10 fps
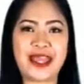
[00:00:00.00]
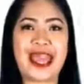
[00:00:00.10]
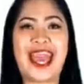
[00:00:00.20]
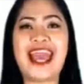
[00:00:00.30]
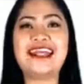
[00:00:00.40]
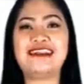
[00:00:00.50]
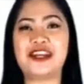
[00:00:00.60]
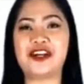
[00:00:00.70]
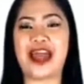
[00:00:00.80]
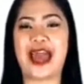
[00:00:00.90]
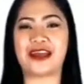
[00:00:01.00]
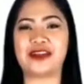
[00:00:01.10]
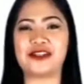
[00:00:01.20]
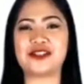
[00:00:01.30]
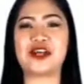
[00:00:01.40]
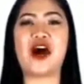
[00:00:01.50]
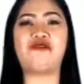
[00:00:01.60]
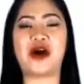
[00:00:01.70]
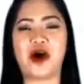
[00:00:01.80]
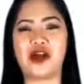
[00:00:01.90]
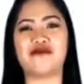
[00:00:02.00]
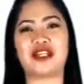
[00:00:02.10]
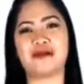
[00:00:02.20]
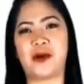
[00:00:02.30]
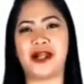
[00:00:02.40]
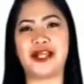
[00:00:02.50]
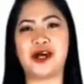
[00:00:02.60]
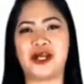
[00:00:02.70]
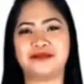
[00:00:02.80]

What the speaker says: and interior angles of a convex polygon.